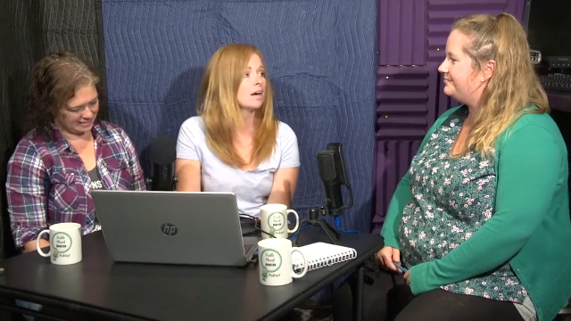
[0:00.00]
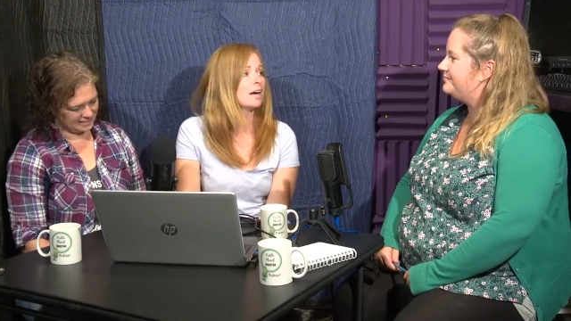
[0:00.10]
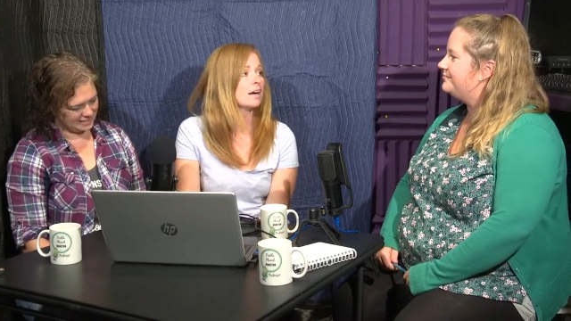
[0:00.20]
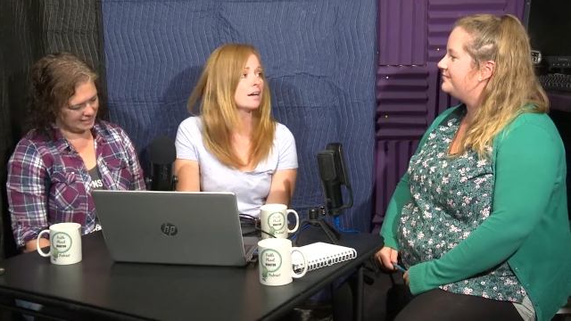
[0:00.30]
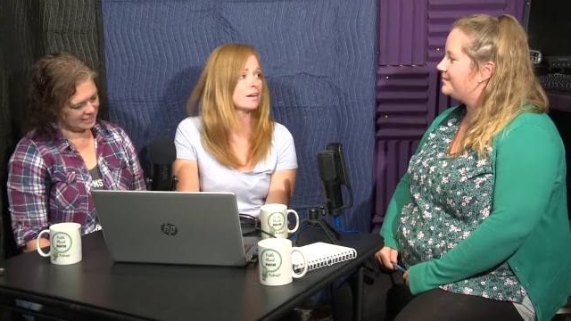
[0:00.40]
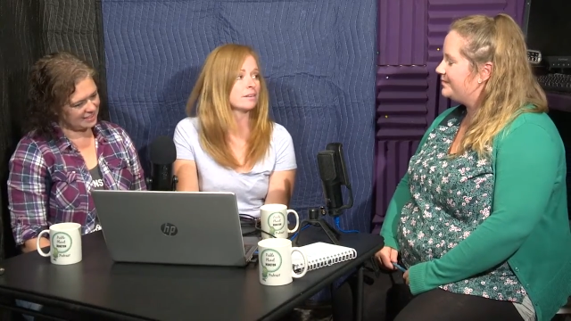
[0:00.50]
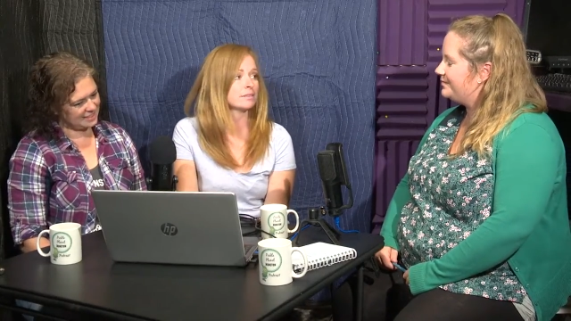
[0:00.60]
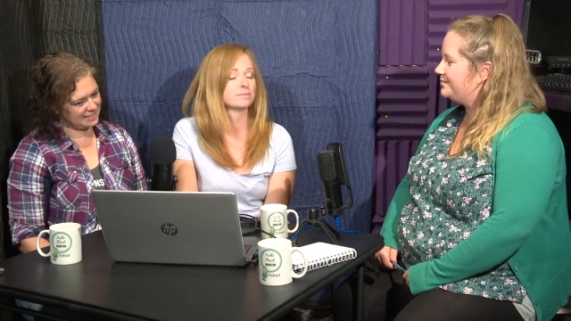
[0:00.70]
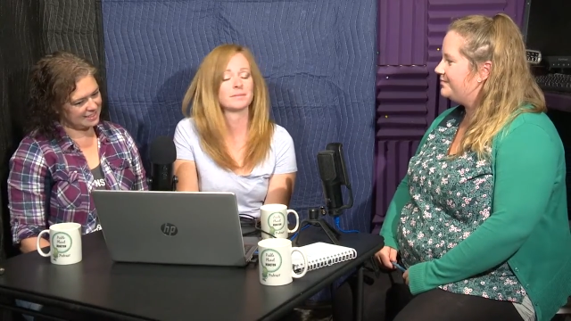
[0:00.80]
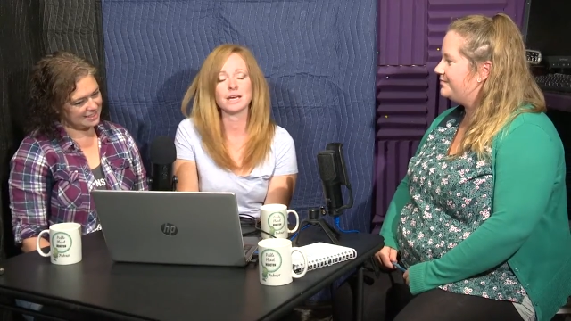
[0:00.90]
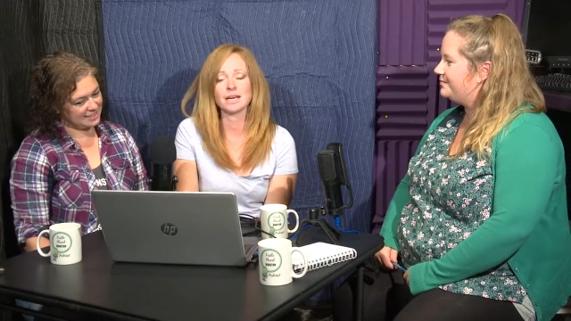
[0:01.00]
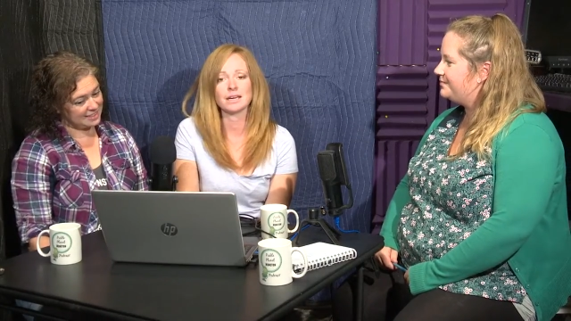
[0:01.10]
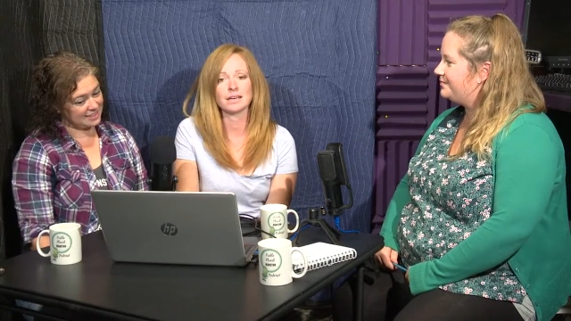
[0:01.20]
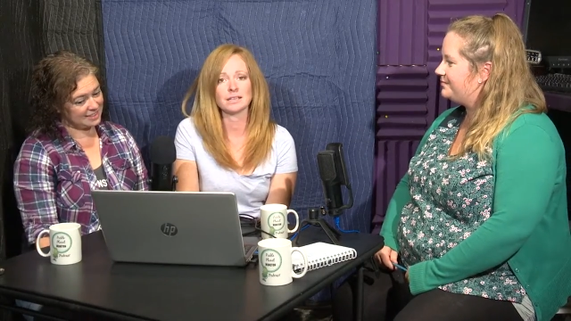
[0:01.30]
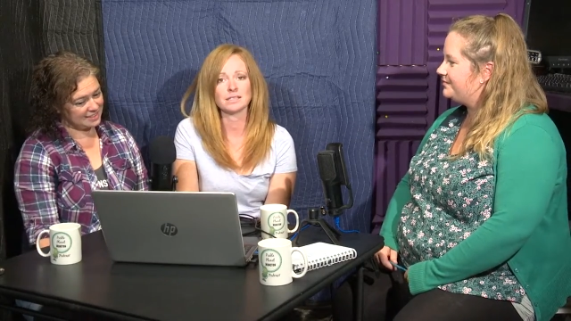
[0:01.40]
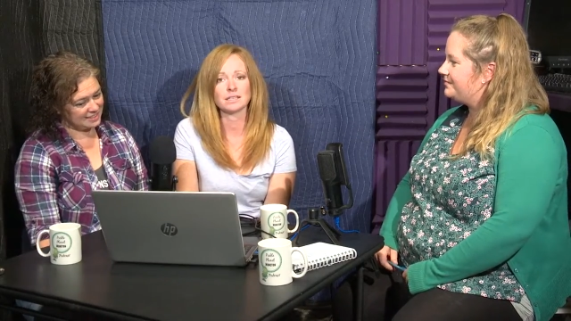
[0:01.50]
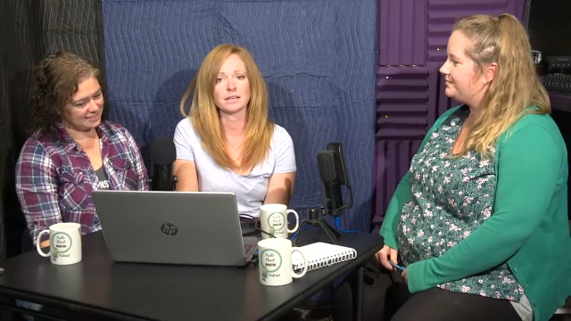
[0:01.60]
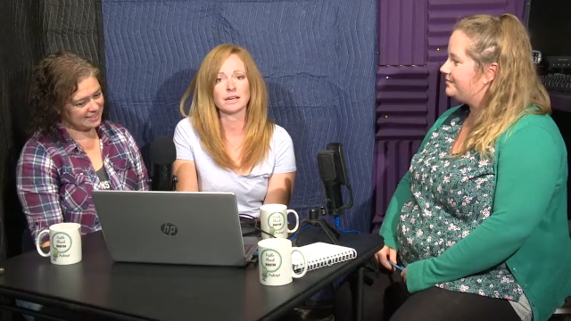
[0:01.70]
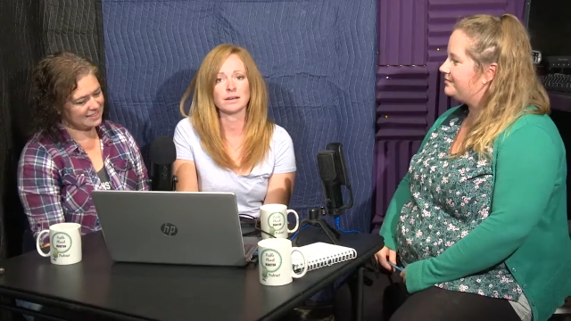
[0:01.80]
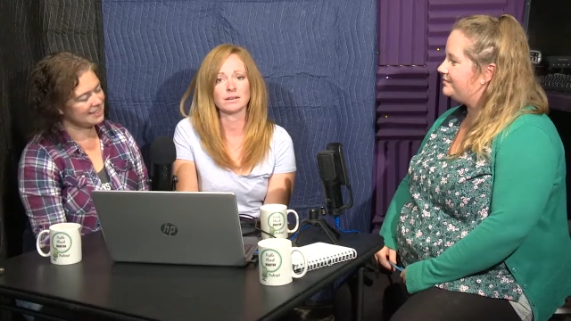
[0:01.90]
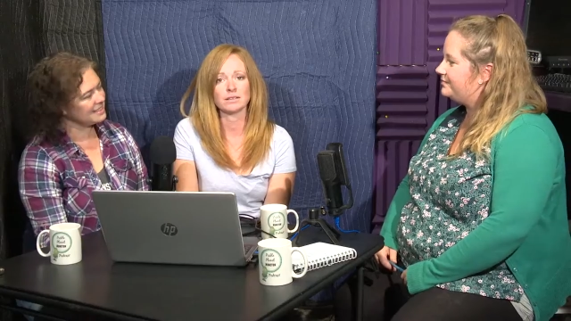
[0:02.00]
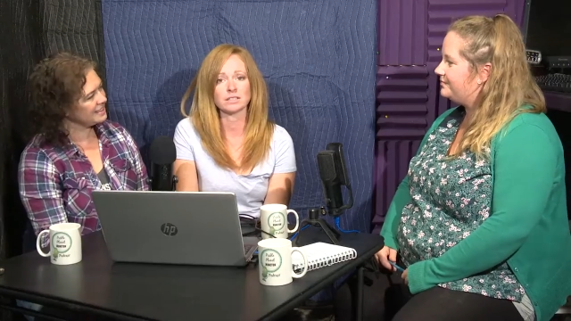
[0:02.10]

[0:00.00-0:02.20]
Speaker 1: Um, and uh,